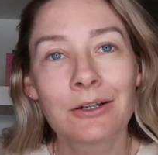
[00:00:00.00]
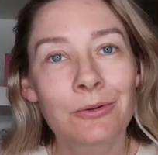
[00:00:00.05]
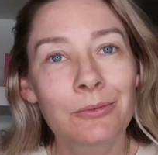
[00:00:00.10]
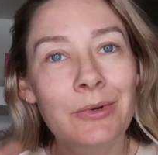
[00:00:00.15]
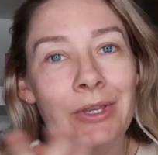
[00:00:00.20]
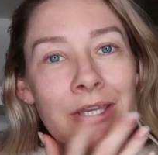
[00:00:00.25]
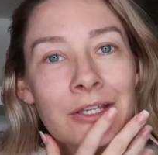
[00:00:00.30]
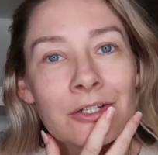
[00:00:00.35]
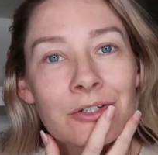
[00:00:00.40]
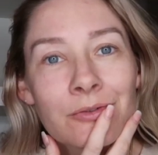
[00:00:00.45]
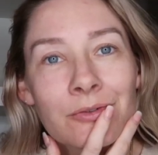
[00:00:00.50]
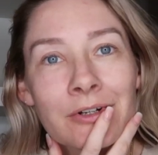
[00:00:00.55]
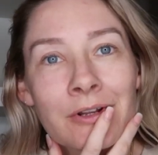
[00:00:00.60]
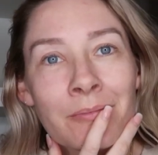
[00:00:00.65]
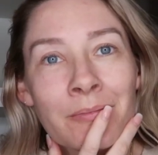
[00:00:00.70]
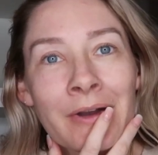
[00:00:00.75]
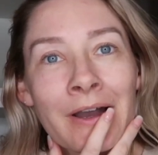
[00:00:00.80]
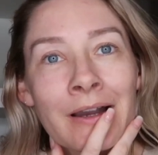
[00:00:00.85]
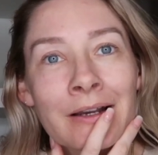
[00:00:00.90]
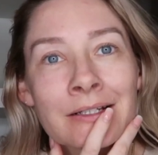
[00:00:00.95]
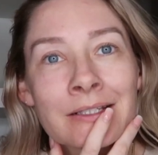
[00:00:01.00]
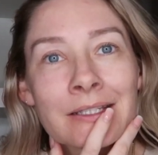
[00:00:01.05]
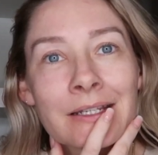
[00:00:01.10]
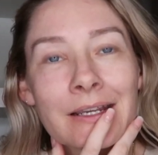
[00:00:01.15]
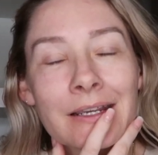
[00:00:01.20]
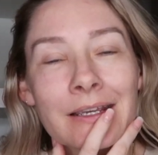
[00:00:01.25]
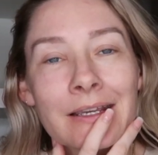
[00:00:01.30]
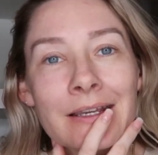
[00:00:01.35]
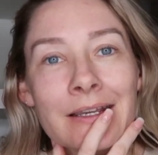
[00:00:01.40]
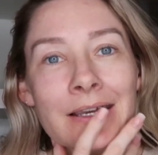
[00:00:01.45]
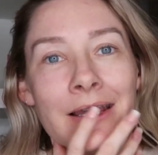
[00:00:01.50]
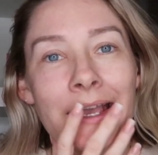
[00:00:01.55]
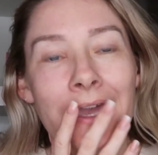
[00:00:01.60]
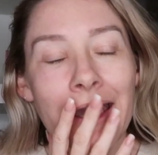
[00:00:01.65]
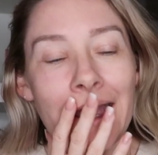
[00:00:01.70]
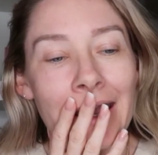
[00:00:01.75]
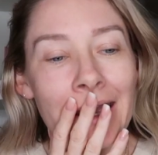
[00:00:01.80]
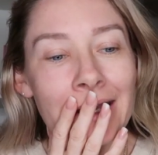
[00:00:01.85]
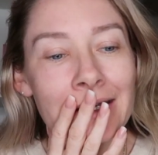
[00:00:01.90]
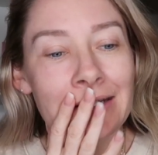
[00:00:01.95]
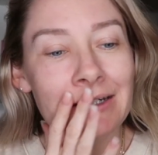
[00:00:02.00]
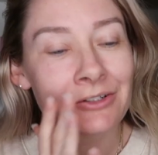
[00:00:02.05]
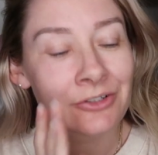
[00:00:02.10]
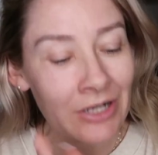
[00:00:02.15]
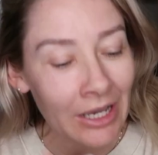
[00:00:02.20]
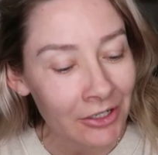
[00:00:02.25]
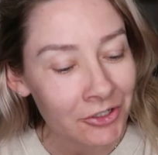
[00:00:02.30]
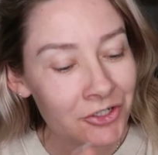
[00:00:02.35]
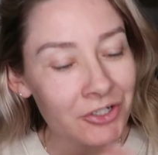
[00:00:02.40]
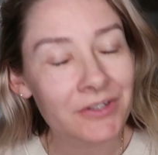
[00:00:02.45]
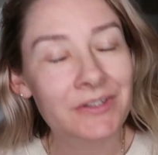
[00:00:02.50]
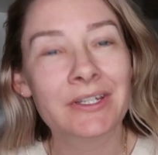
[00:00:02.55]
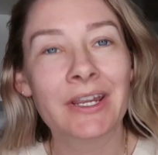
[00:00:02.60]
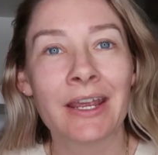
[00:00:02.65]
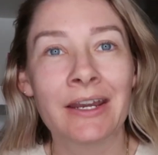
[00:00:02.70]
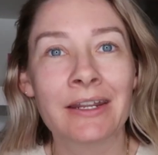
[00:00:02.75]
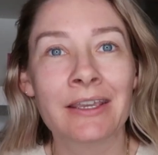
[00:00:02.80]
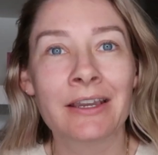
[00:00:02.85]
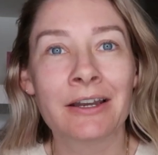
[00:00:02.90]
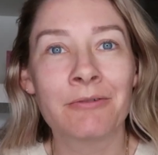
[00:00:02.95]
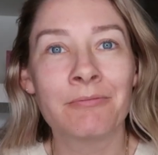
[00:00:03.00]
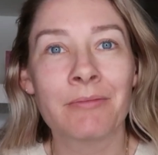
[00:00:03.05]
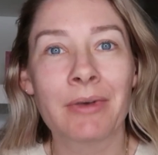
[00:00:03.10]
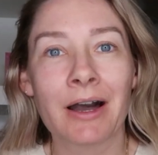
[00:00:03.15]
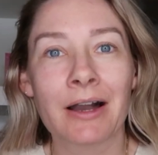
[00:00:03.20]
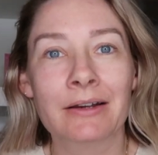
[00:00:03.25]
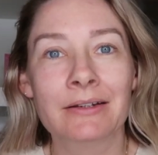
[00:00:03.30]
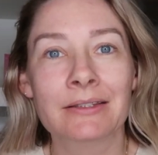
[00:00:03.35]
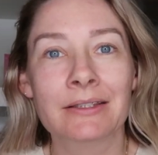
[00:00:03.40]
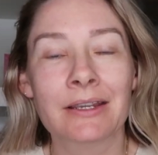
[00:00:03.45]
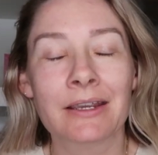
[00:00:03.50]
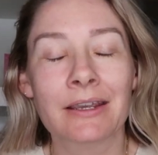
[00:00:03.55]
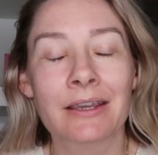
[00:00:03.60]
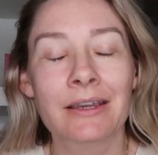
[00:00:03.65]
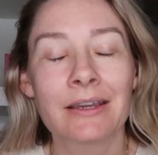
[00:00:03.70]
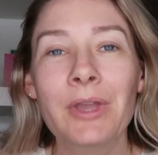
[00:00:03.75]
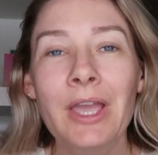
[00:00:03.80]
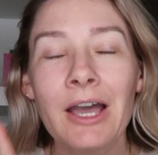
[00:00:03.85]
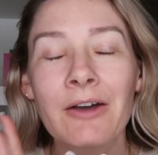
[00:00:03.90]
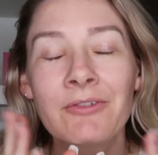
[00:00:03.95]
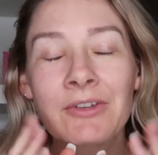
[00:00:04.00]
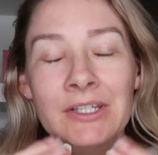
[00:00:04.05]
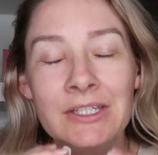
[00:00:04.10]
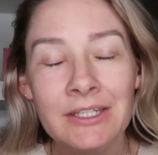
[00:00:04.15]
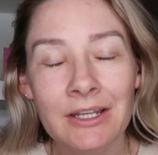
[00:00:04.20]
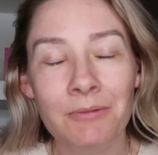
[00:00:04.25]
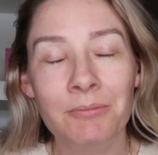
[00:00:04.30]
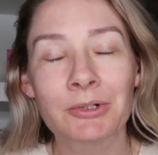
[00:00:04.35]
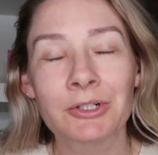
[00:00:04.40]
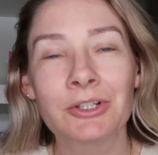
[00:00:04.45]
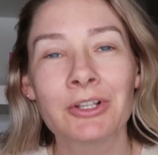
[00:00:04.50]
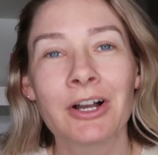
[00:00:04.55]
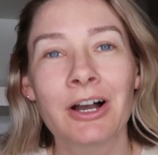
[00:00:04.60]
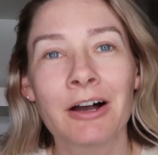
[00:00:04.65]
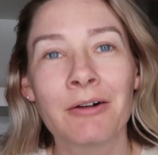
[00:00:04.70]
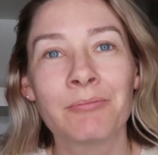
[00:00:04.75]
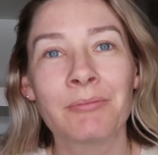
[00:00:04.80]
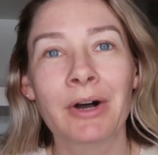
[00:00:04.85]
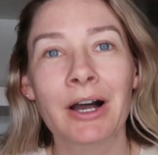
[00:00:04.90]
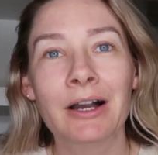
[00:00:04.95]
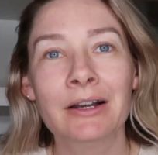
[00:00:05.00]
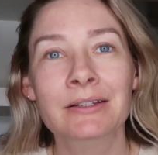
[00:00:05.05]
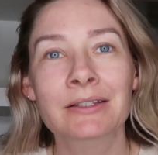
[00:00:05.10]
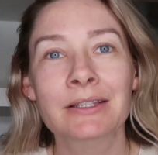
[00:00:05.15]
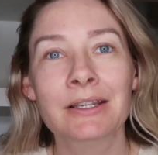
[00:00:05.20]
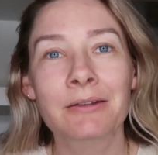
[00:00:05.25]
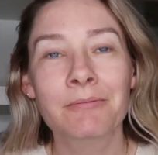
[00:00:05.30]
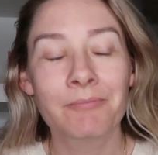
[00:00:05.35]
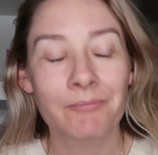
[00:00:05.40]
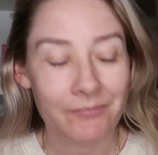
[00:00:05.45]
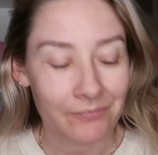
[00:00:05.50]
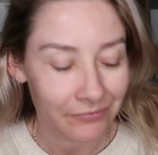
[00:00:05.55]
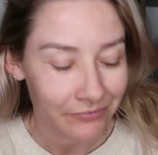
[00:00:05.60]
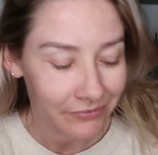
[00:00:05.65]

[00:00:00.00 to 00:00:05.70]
We can do an unboxing. And not just any unboxing, we have a double unboxing,